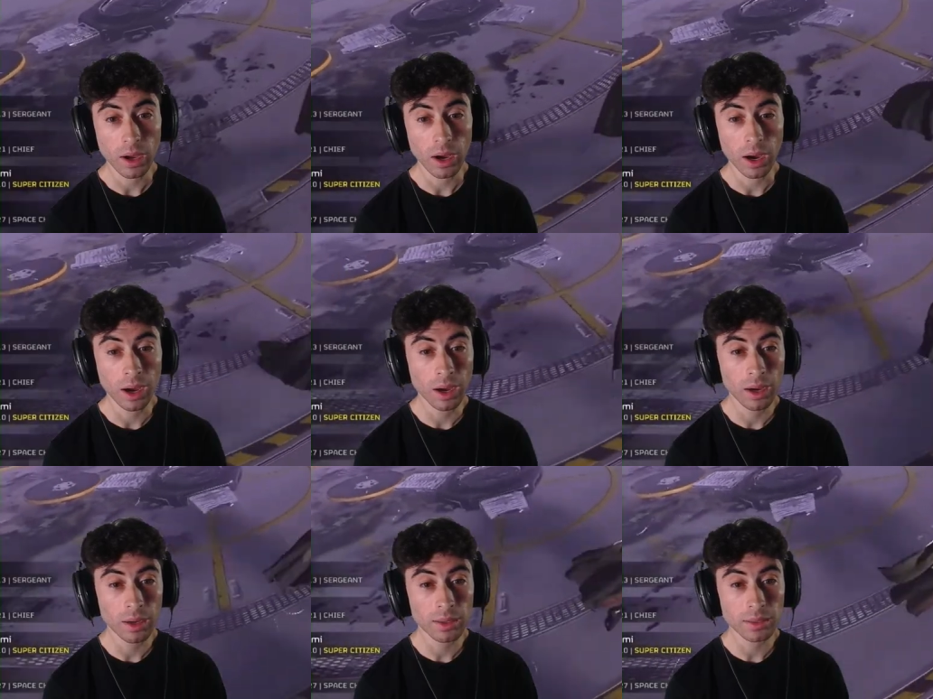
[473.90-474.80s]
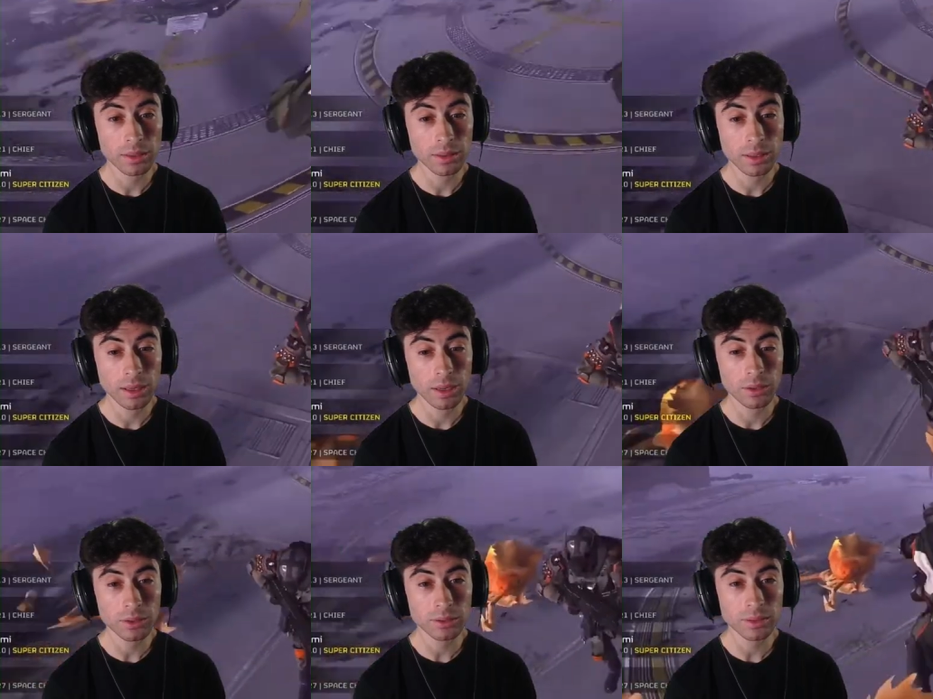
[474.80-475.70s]
Uh,
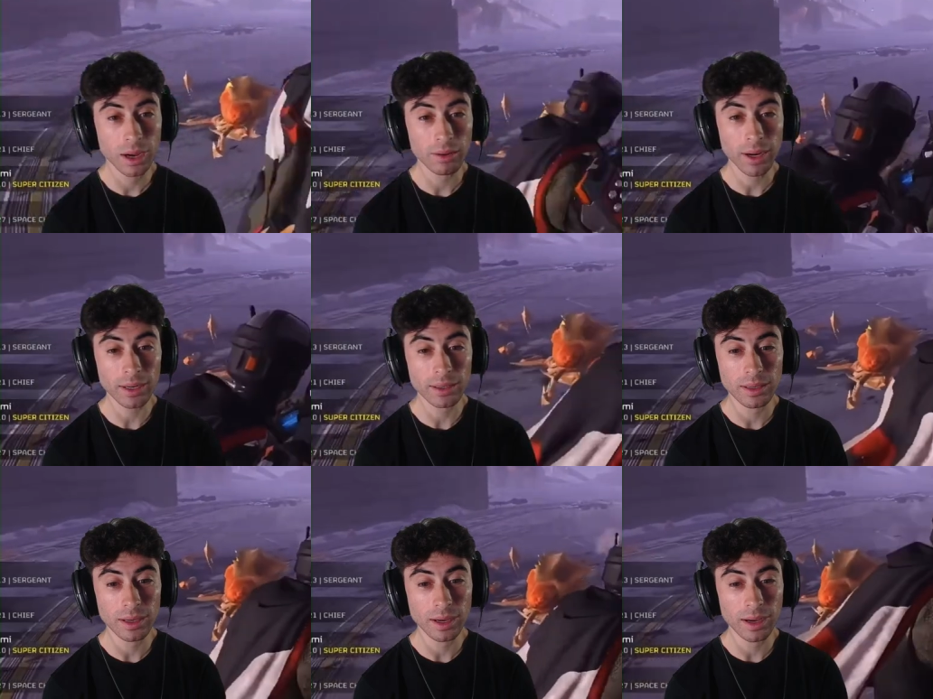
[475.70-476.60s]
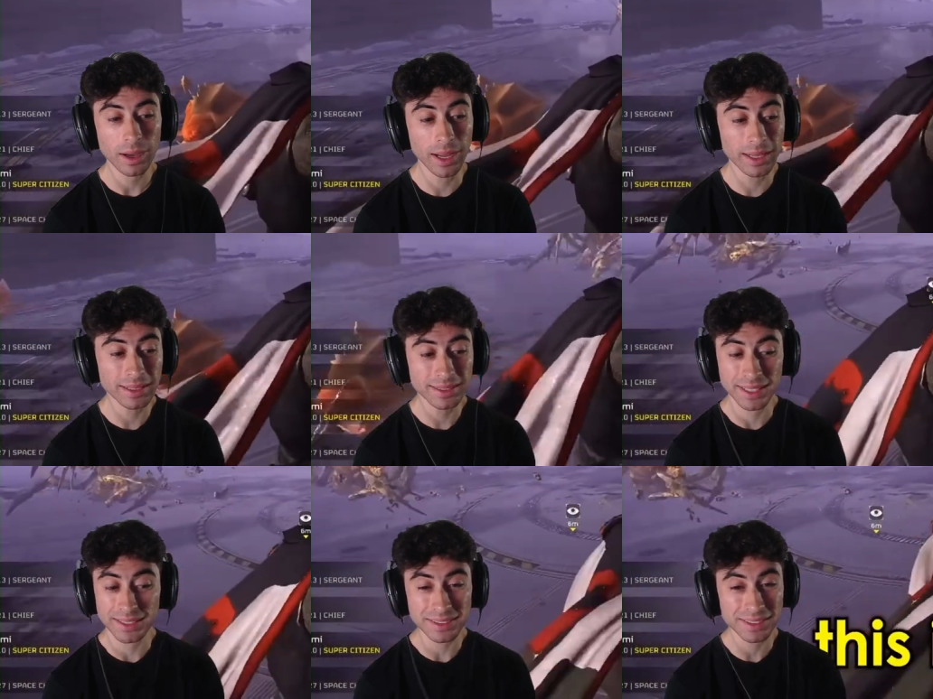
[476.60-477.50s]
oh, all right. I
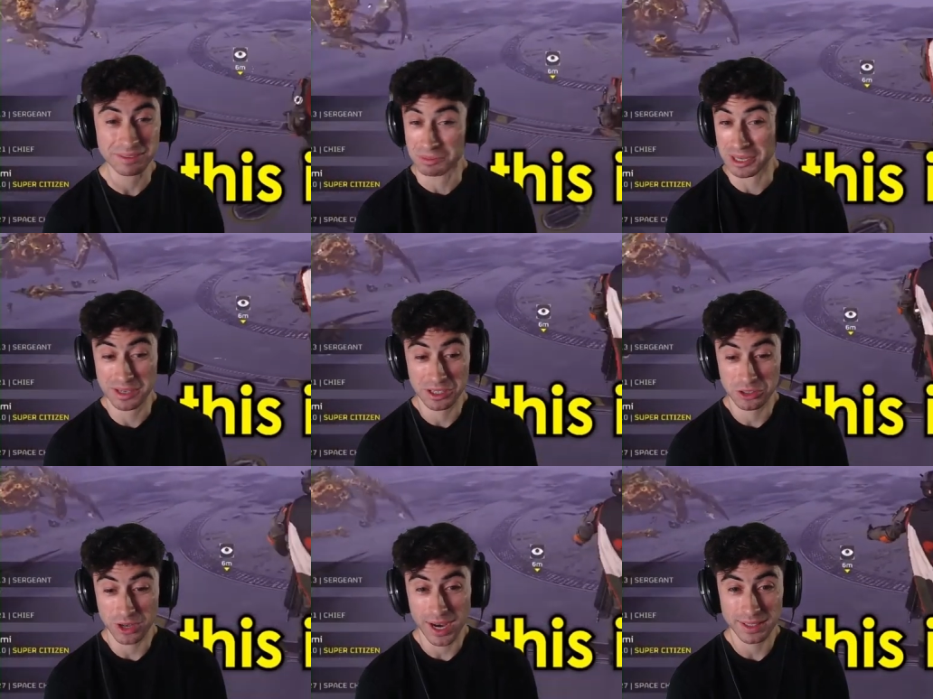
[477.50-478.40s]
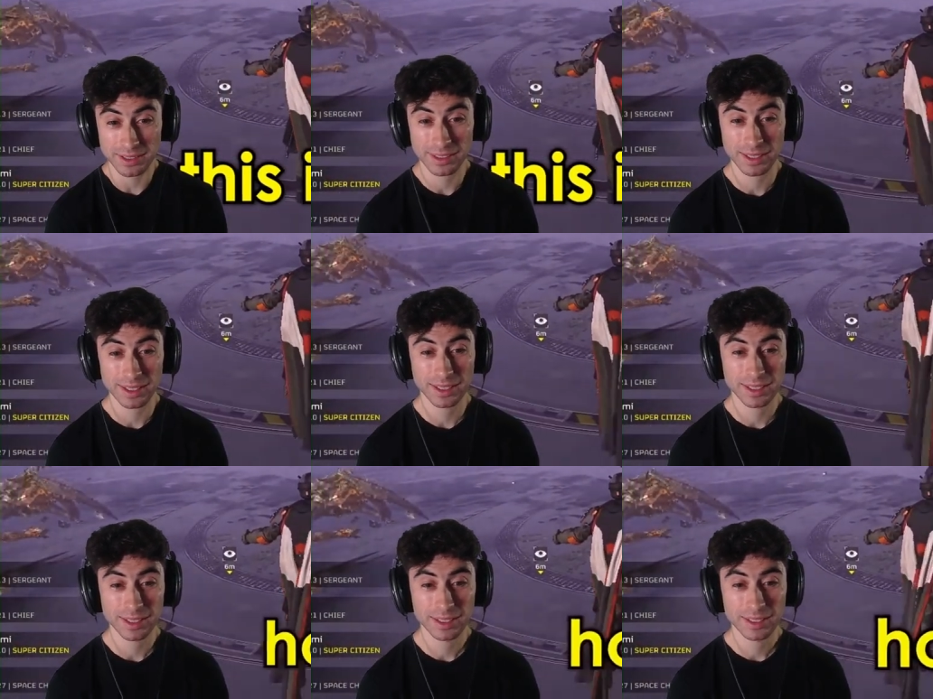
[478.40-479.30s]
guess he this didn't extract.
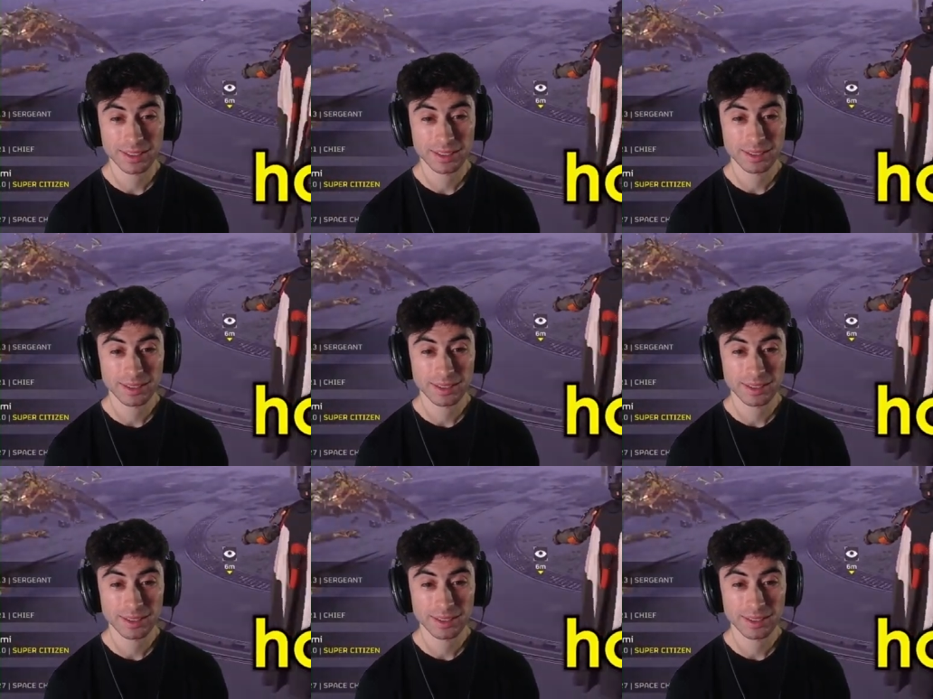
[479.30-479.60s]
Holy.